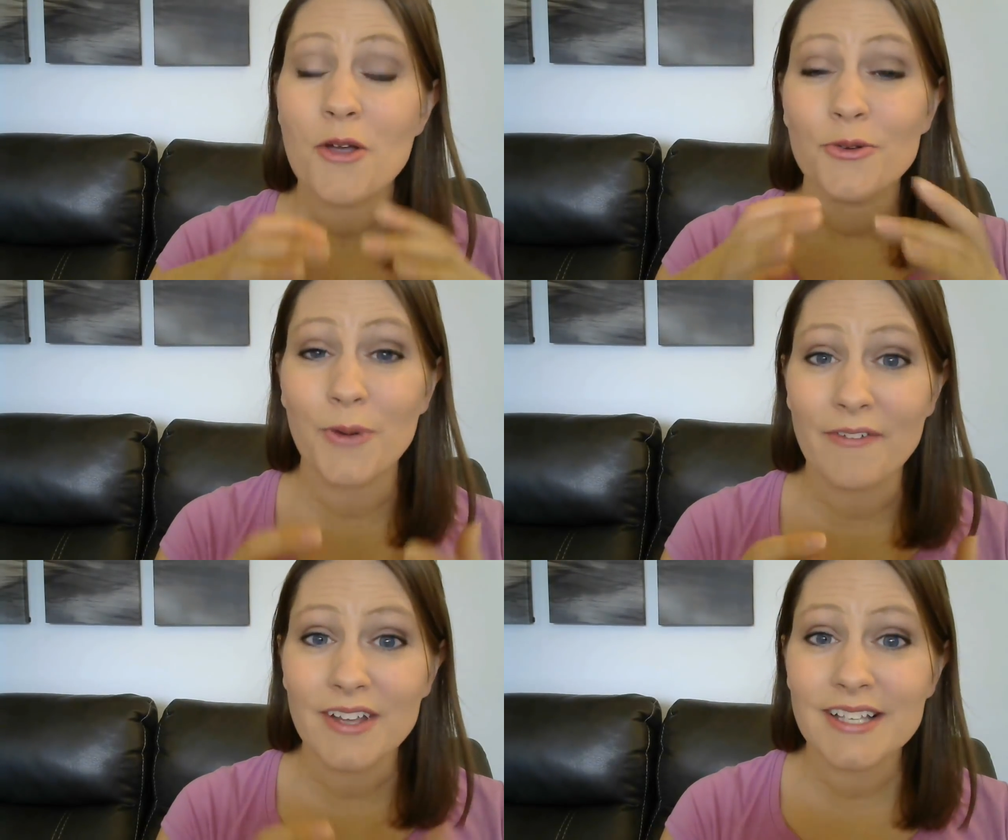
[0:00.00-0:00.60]

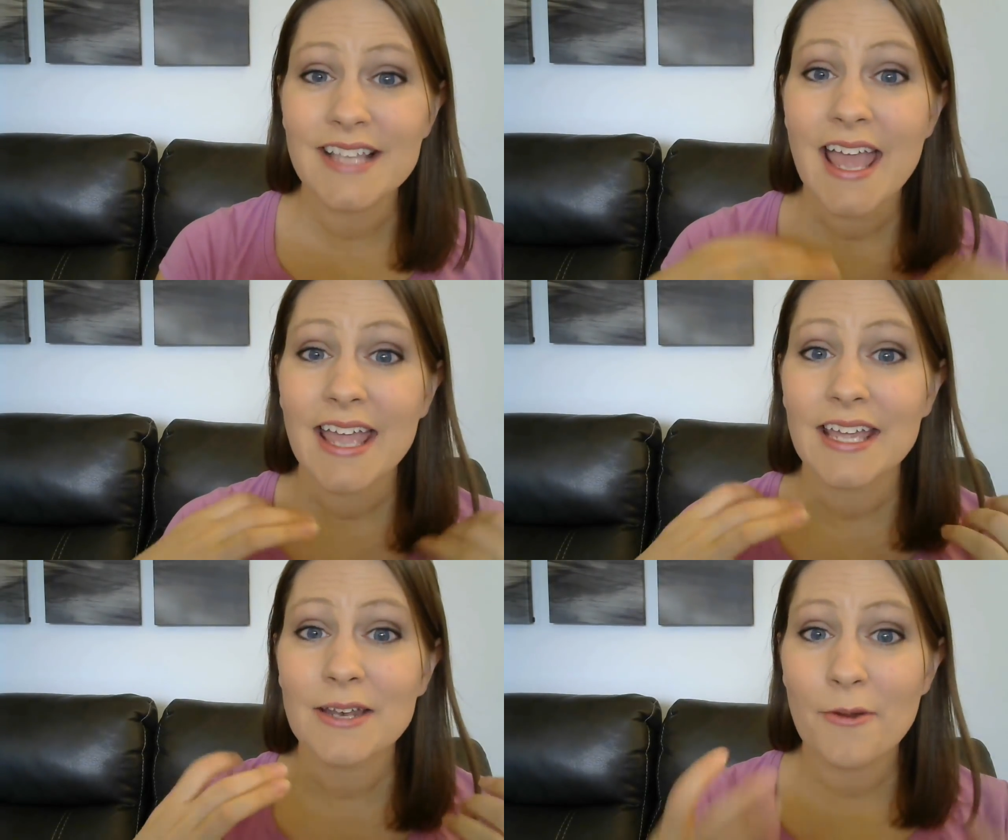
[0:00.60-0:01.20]
graphics
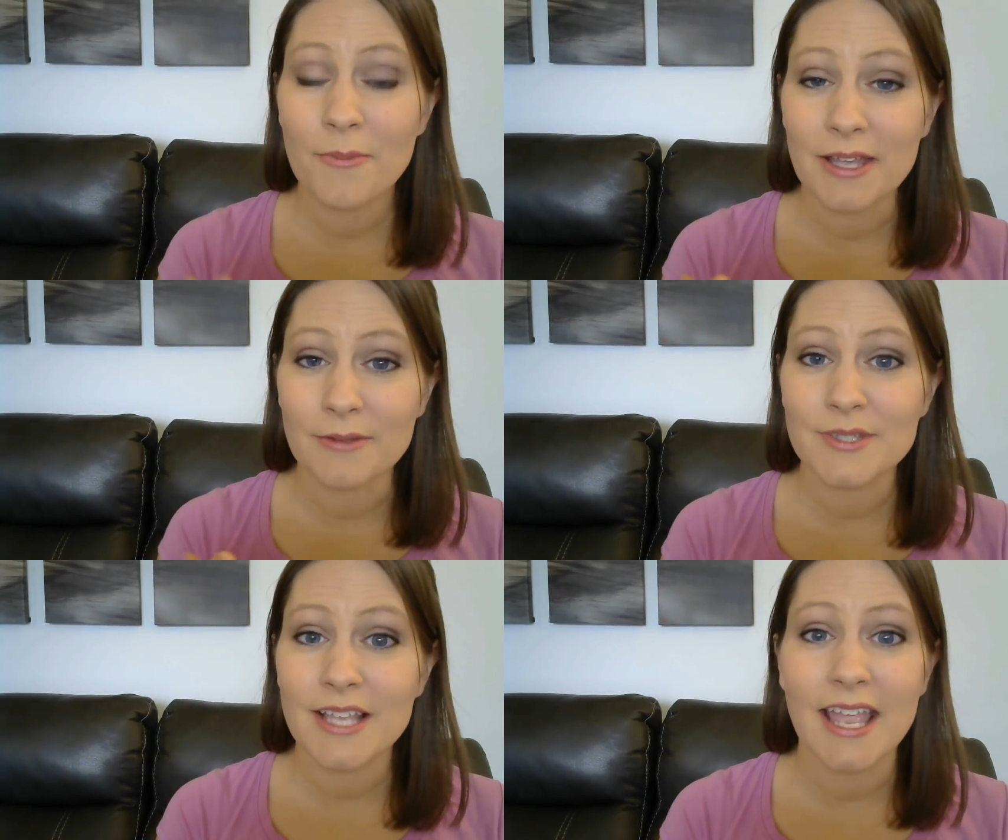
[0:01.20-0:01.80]
and
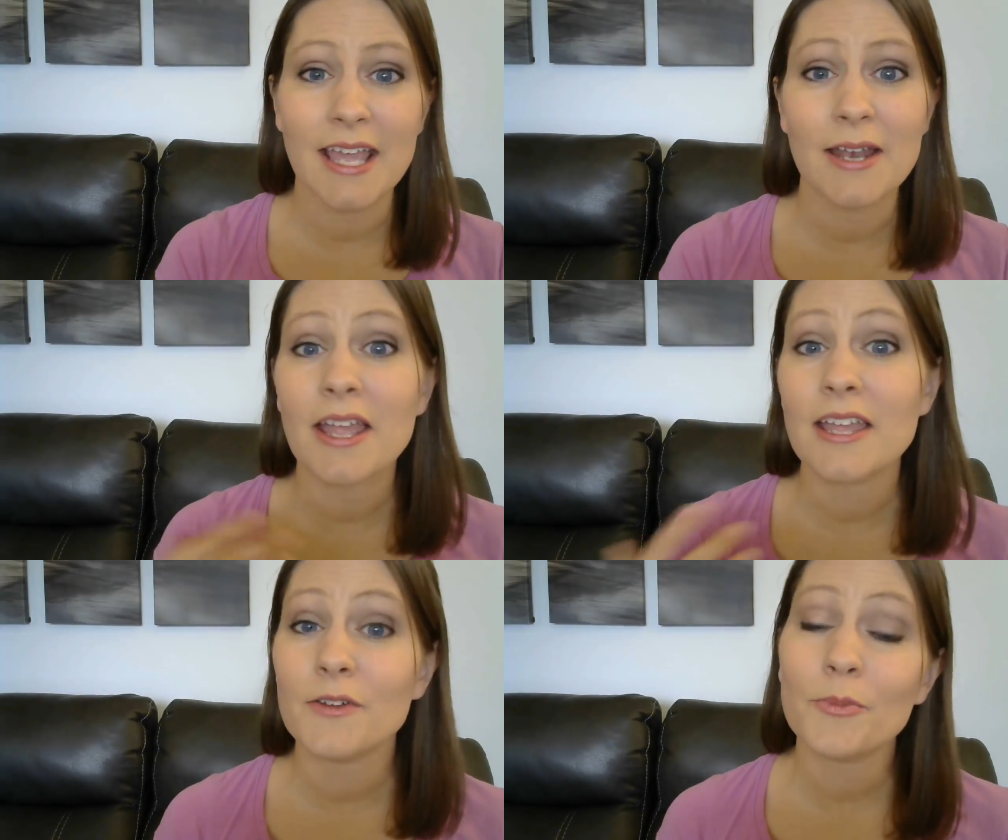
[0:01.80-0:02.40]
memes and
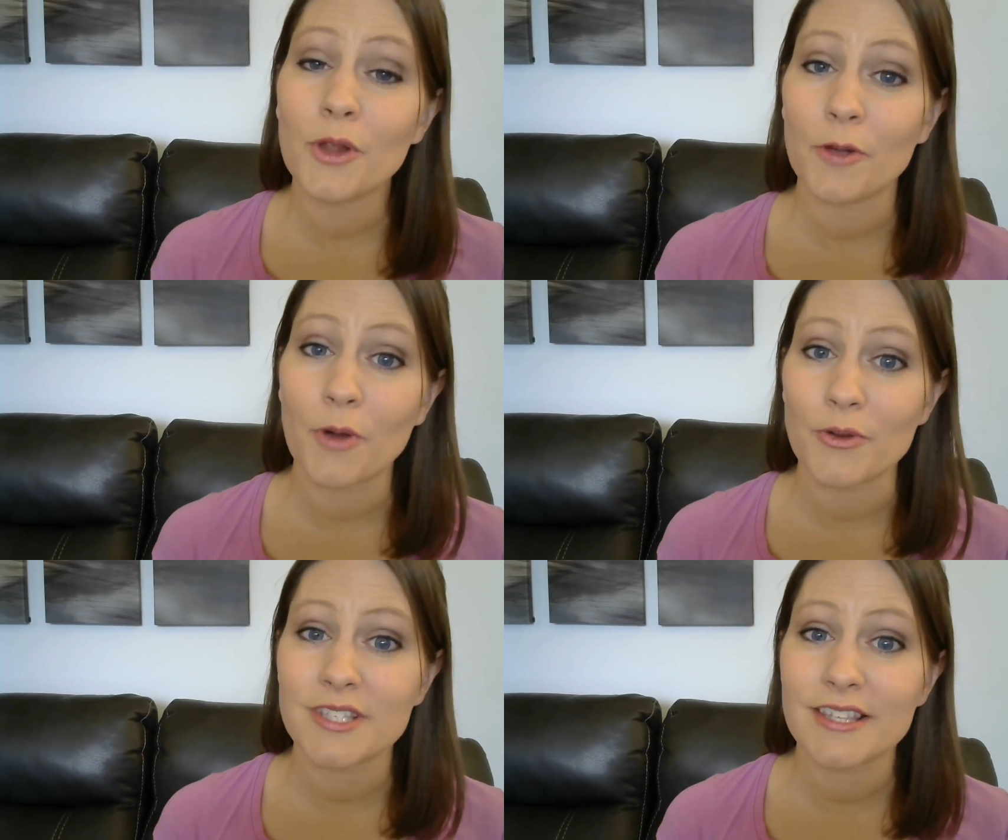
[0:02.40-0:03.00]
even blog
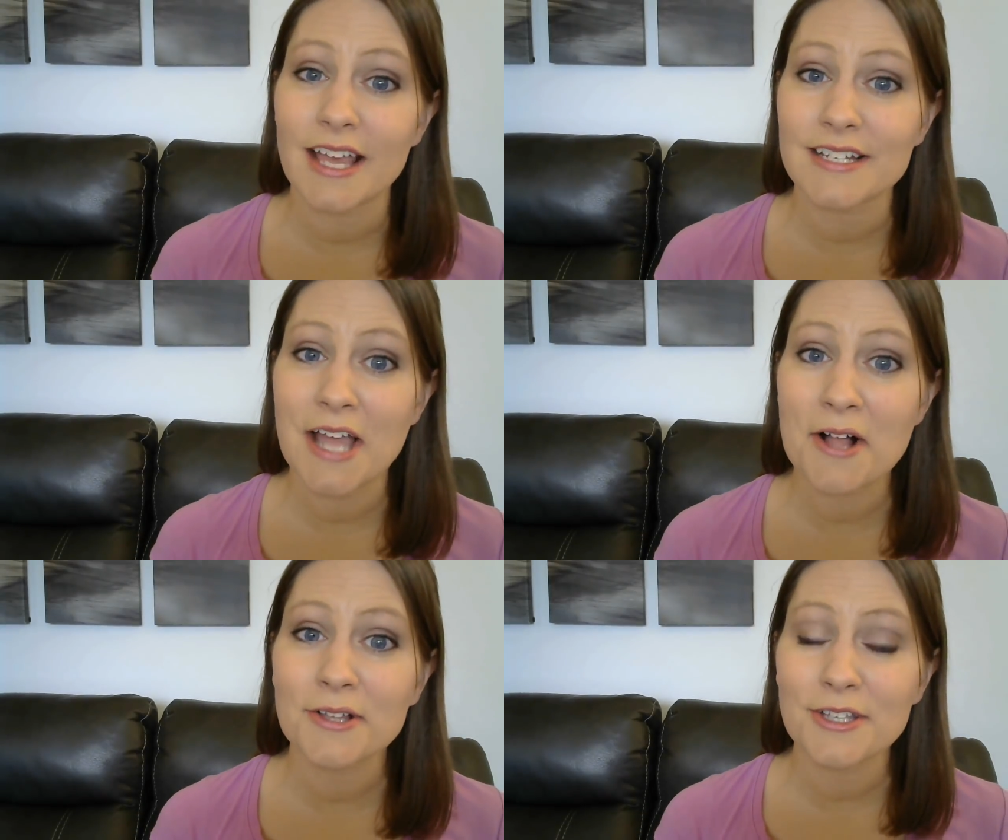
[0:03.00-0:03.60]
posts that
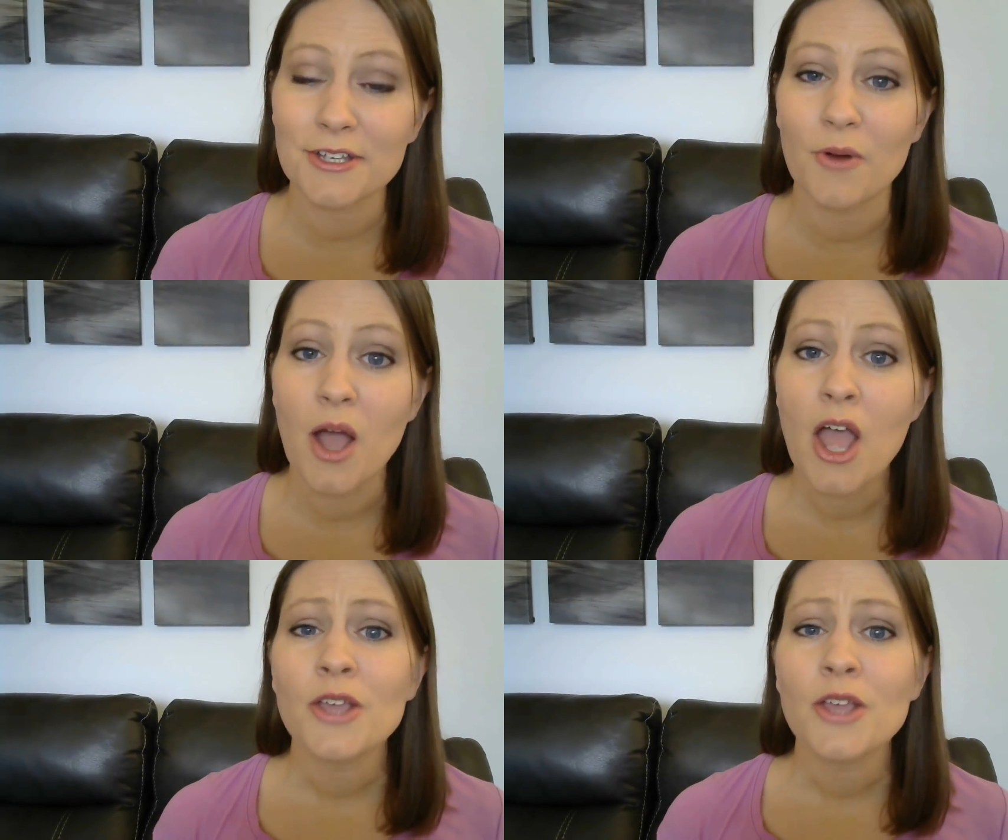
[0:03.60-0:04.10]
tell you